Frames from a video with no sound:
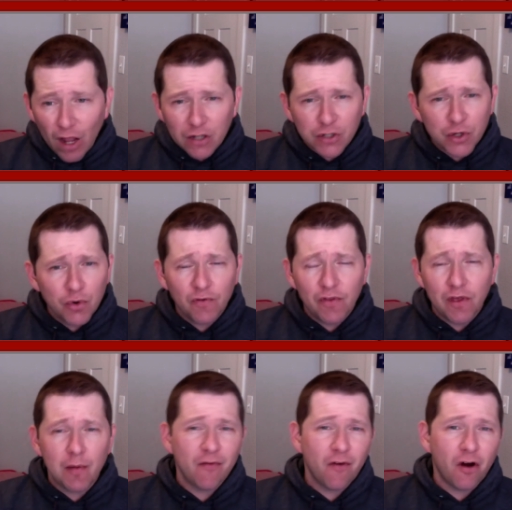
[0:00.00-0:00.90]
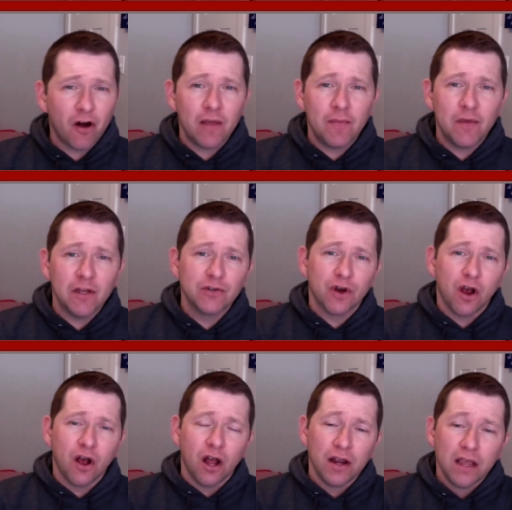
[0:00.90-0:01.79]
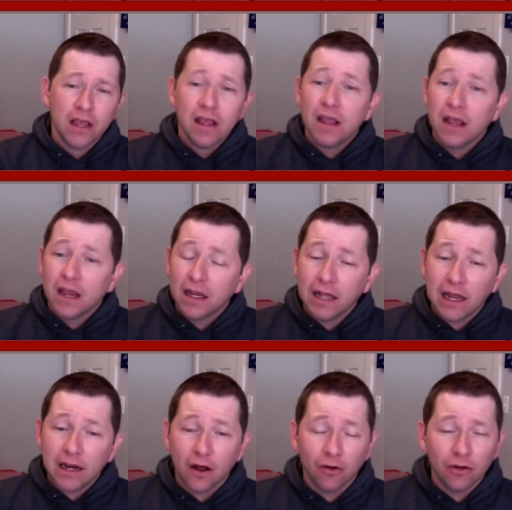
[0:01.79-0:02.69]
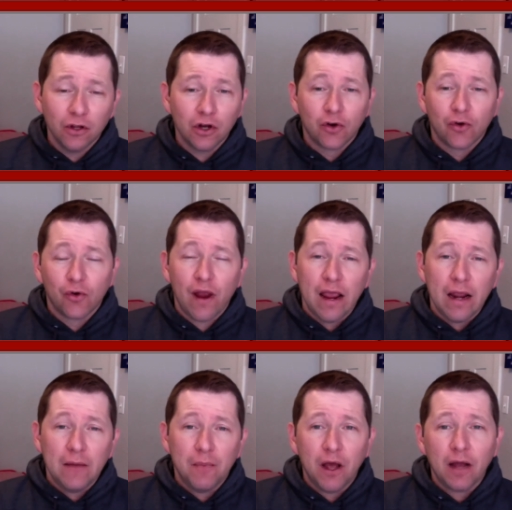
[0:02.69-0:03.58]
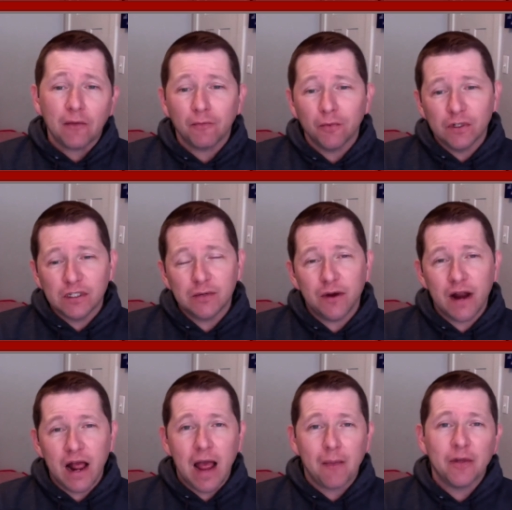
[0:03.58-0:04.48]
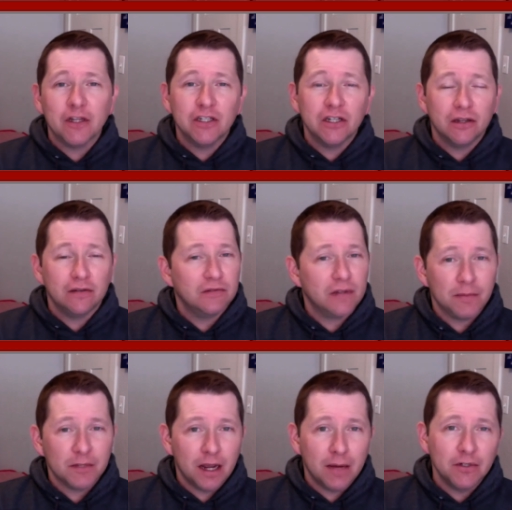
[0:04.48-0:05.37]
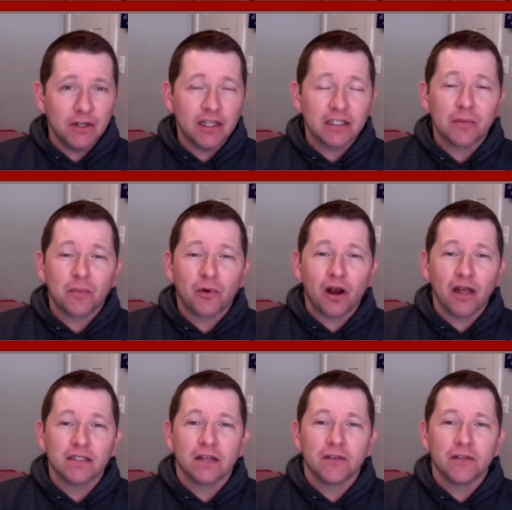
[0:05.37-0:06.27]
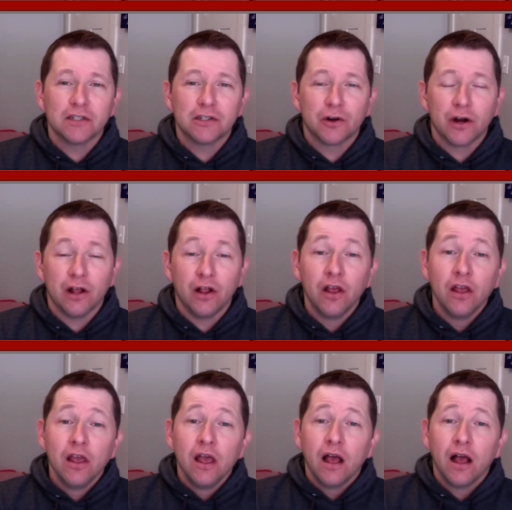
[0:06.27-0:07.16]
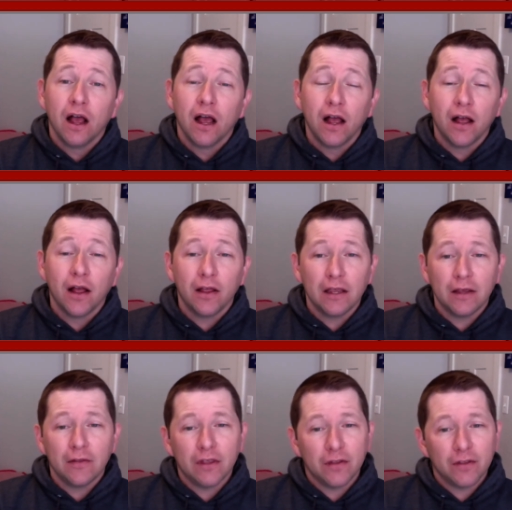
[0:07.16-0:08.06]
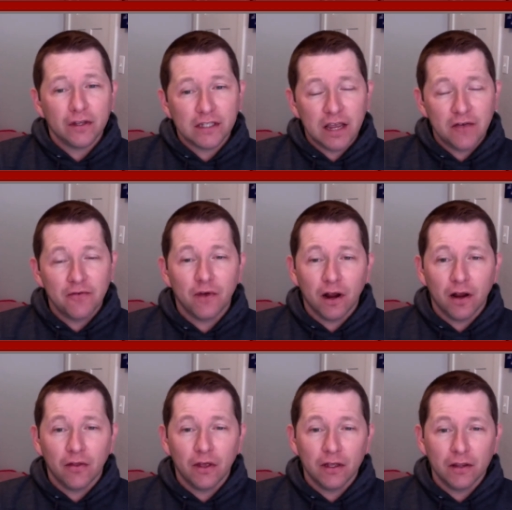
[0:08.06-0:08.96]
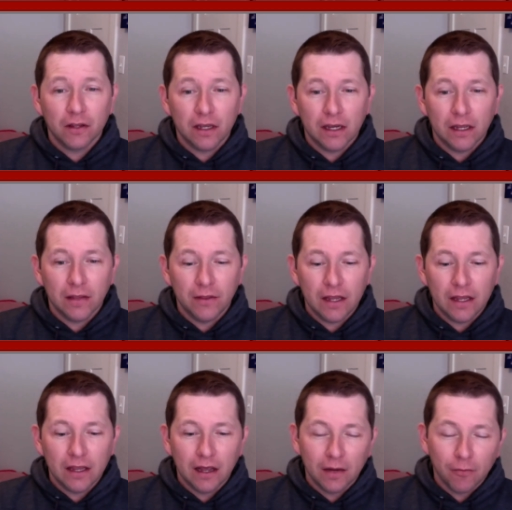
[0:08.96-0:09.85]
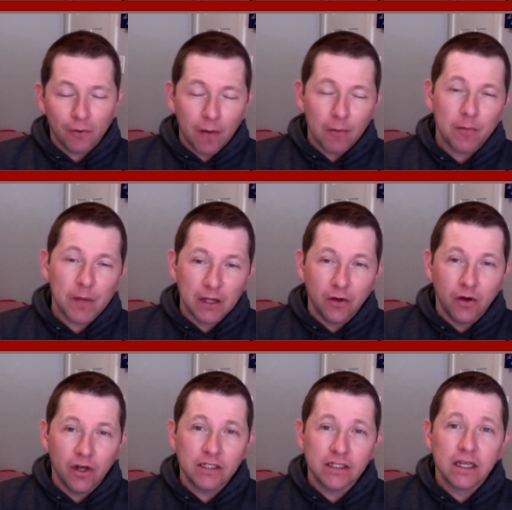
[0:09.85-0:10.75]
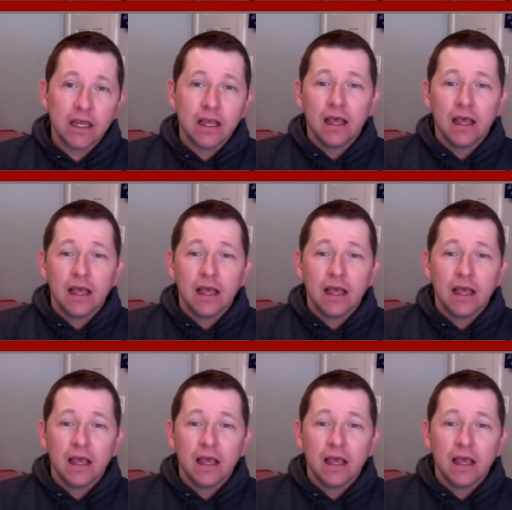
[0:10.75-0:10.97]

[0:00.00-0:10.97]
Two of them have already been drawn and they don't look great, but we'll see what happens. You sometimes you get surprised on this trail. Uh, the the, Sam, uh, the, the, the uh, Robert B. Lewis